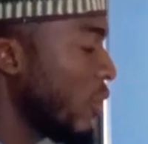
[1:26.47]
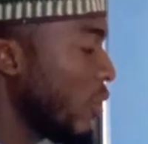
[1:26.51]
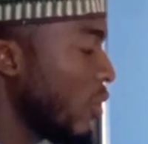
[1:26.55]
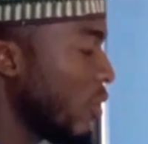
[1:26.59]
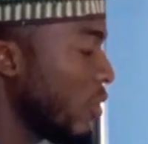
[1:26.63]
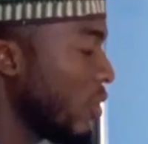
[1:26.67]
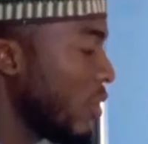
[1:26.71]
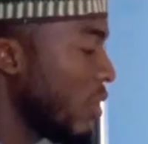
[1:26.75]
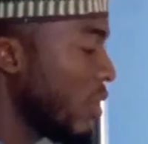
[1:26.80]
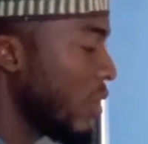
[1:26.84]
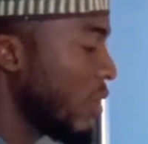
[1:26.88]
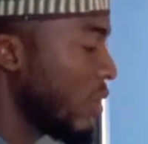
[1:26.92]

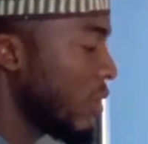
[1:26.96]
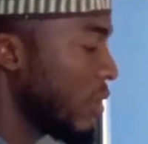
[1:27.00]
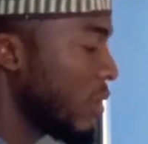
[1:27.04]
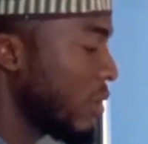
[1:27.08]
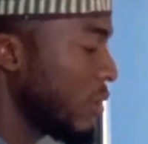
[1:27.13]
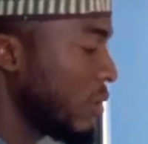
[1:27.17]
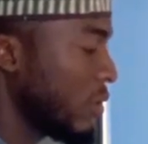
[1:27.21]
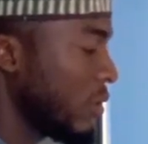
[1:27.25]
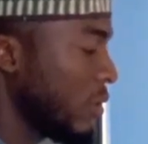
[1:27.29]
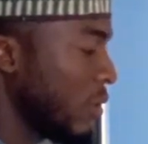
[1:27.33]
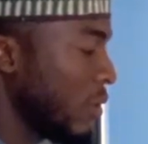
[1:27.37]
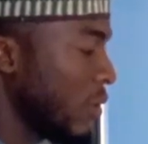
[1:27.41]
log
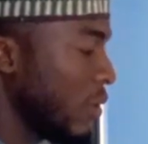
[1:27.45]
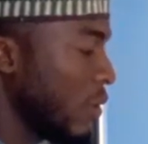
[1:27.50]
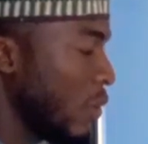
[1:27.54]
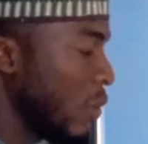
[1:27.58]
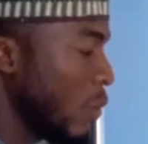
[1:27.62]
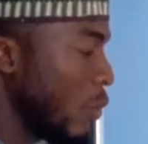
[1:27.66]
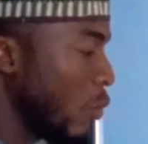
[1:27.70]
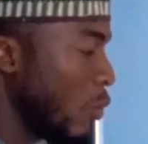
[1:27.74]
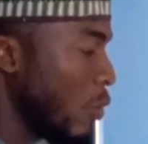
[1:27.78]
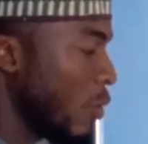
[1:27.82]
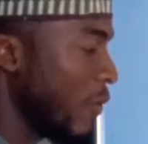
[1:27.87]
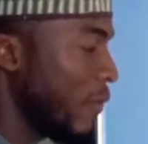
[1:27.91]

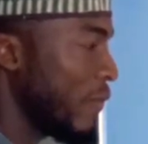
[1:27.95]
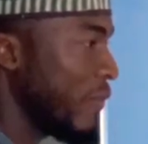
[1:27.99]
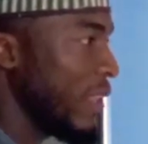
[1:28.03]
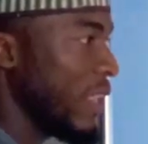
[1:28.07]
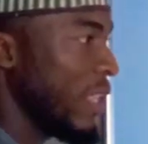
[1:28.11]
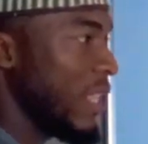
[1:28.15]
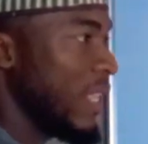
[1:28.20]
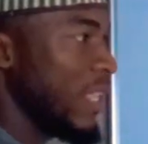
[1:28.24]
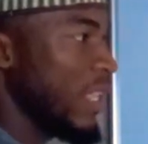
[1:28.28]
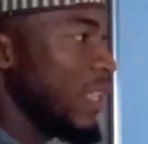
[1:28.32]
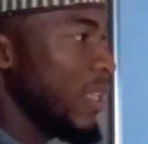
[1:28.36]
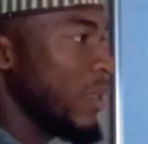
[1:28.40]
of
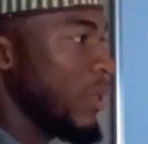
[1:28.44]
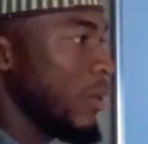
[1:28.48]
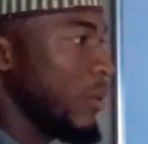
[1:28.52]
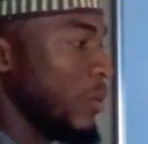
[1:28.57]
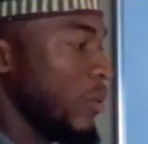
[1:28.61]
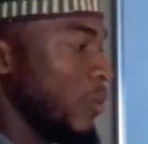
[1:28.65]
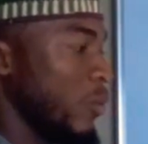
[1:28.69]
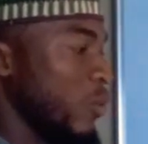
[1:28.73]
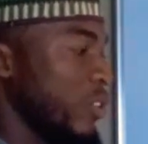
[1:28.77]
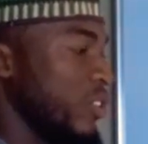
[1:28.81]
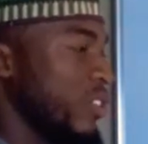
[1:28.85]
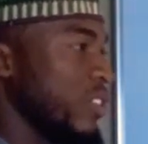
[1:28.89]
e,
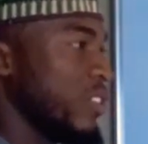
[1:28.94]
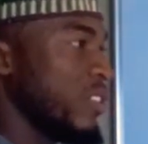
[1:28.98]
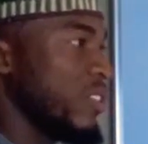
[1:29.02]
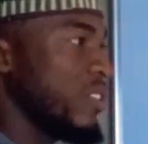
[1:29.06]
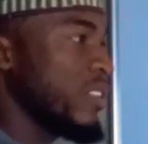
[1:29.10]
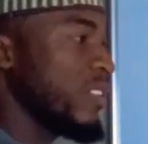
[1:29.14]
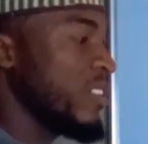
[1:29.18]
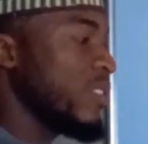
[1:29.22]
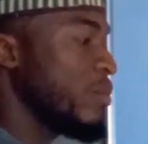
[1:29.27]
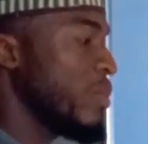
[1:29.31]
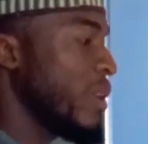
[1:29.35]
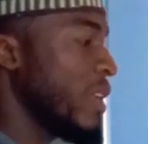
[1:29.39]
which is
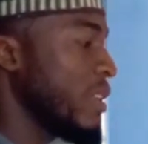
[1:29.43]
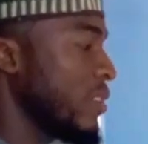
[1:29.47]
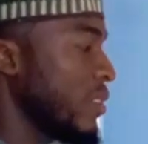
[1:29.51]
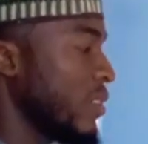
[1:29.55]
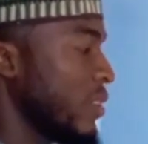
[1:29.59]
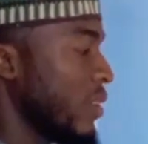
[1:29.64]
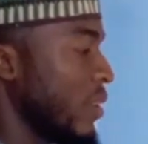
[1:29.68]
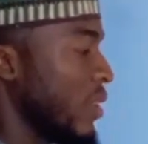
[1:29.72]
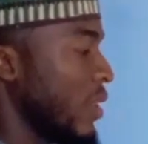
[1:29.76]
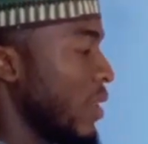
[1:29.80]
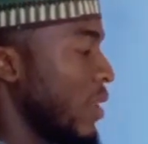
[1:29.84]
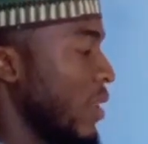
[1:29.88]
this
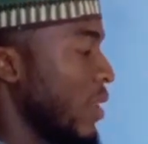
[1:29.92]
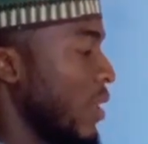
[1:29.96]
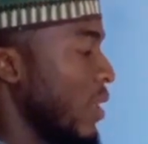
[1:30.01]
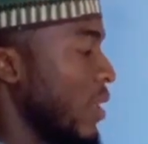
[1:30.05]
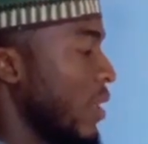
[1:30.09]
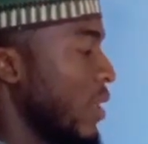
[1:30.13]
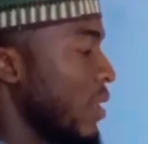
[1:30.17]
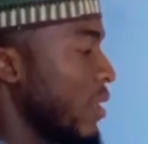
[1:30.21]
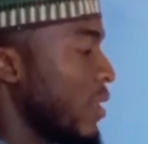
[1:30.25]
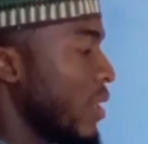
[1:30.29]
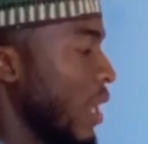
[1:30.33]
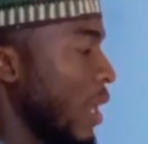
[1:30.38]
base,
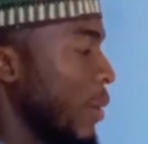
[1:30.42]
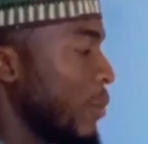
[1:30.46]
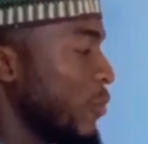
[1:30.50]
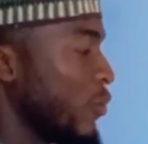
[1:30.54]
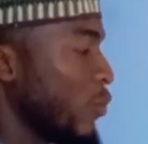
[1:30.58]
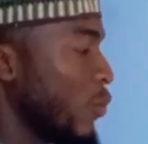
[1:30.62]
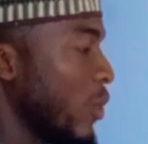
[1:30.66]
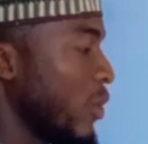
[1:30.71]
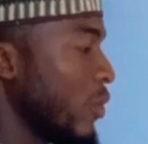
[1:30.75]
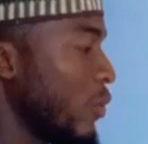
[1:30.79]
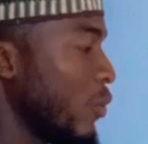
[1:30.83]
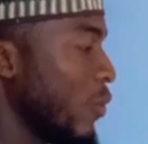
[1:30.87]

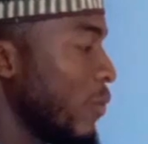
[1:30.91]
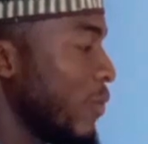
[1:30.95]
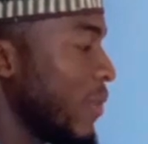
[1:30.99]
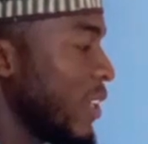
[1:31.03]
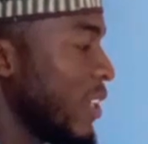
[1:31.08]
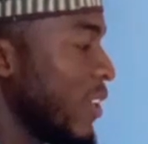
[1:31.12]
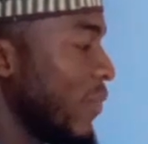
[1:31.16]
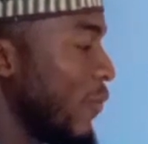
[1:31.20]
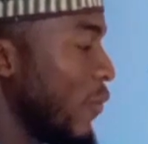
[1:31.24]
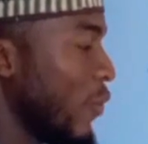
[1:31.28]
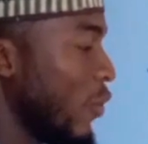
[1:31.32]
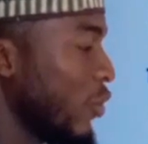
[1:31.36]
times 1
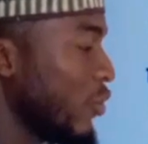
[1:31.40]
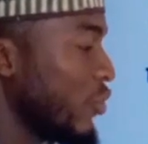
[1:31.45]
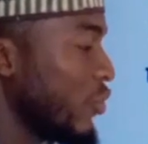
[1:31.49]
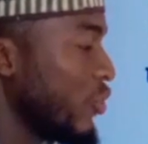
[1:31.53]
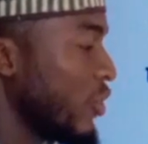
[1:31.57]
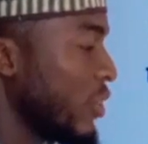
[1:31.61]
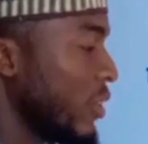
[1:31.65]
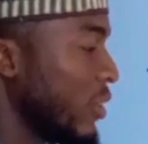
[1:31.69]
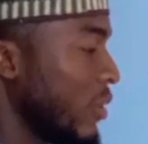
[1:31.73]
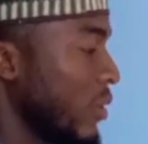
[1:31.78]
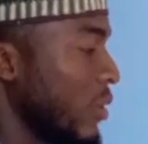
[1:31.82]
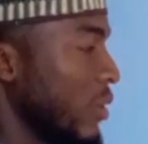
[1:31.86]
over the
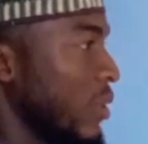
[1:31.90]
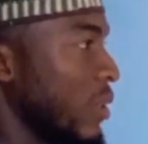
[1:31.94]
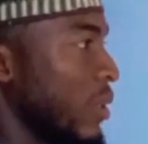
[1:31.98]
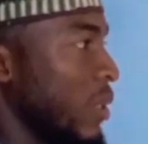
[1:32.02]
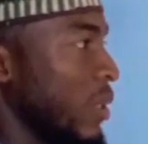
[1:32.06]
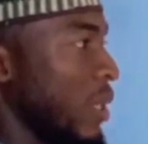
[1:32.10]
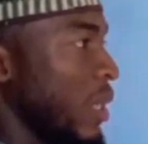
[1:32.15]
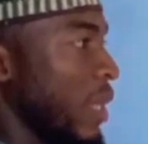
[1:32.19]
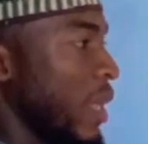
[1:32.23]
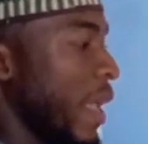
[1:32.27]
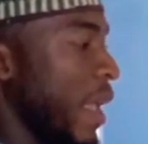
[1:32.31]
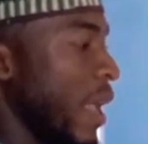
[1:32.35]
function
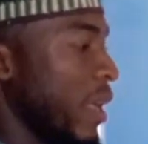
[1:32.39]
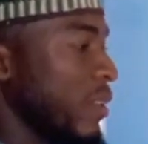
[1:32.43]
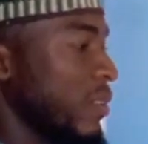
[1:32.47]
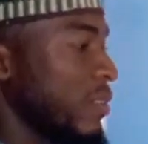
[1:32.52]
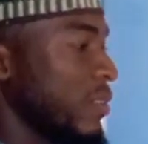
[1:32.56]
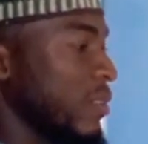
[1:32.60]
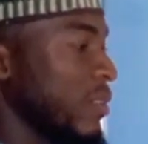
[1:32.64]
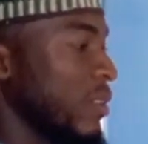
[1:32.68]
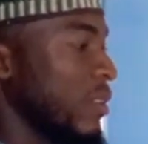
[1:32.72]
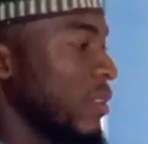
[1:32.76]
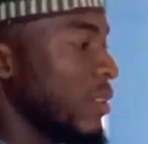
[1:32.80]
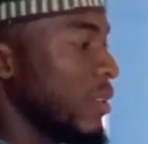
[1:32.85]

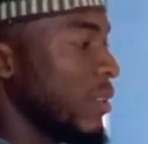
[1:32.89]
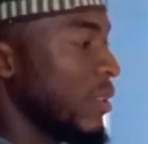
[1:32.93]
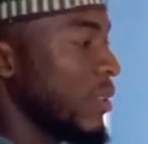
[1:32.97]
x